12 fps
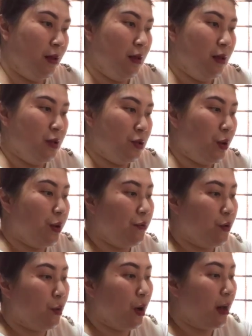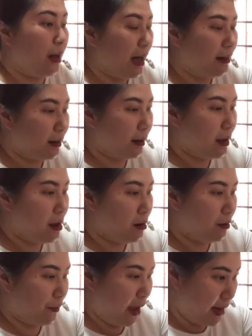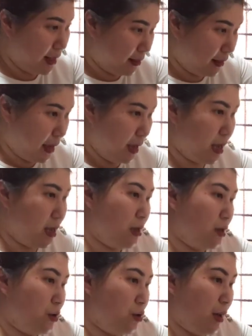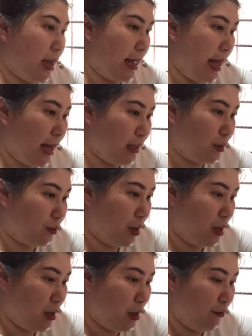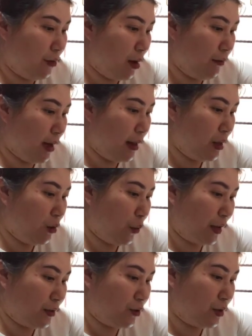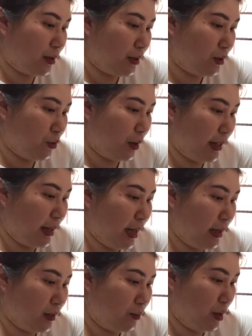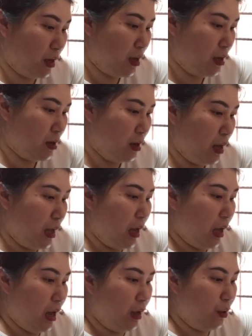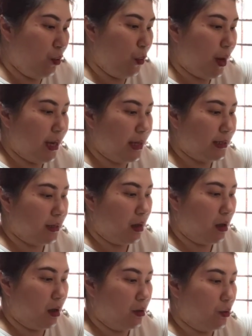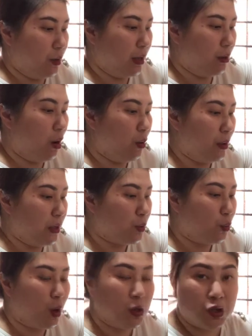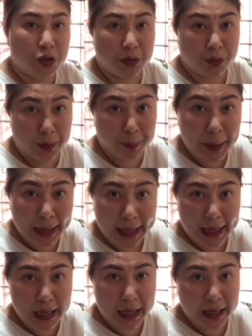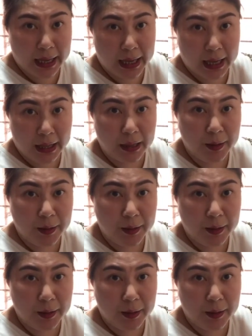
So if you are unclear of anything, you can ask me. If you have any questions, you can ask me. Otherwise, you can always watch the replay again.